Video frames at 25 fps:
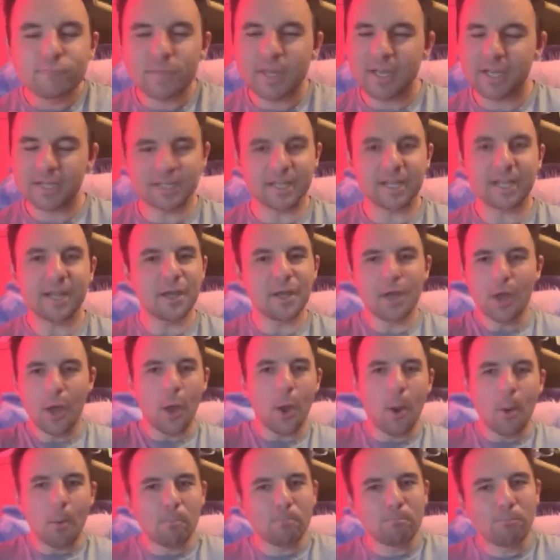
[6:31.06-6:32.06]
It's like,
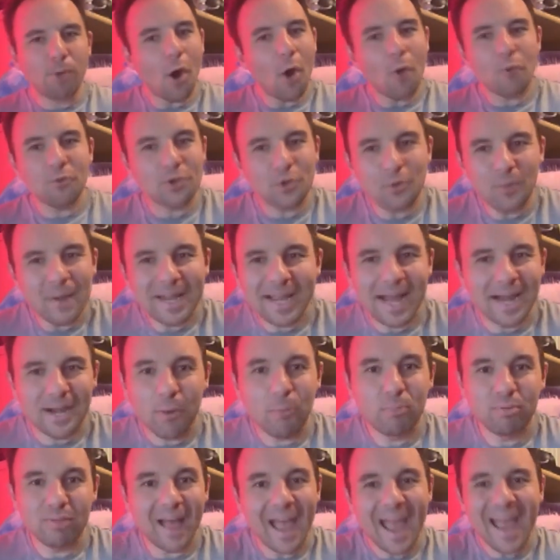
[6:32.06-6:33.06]
bro, you ain't got
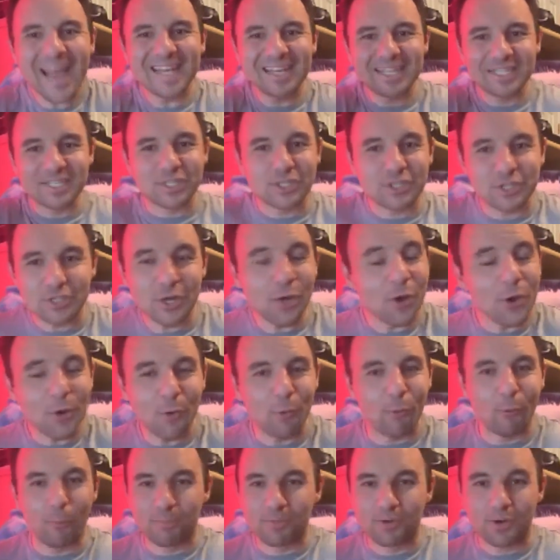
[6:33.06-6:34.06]
no plays.
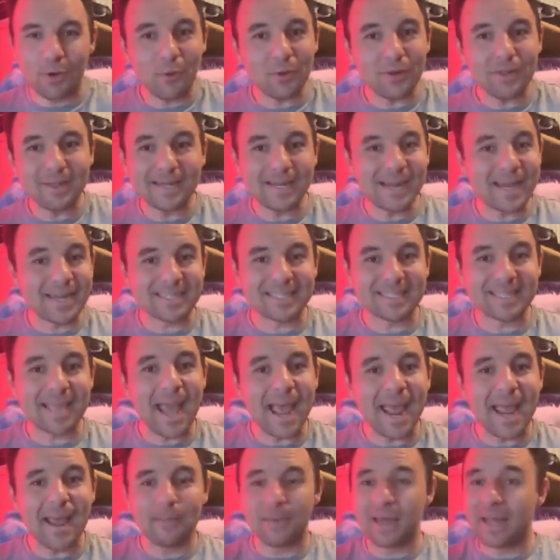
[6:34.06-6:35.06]
Scoop, go to the next
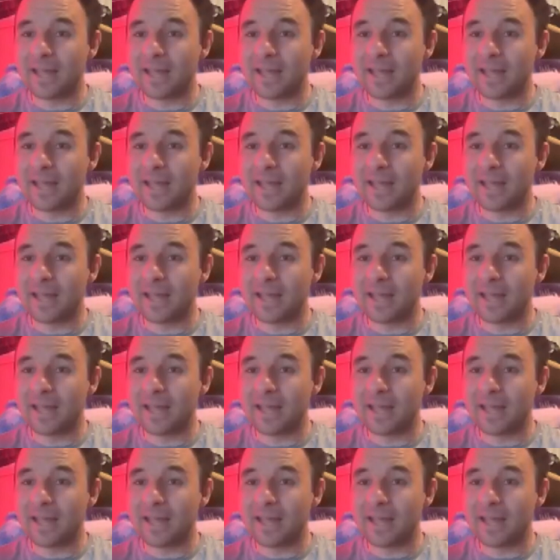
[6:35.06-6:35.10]
game.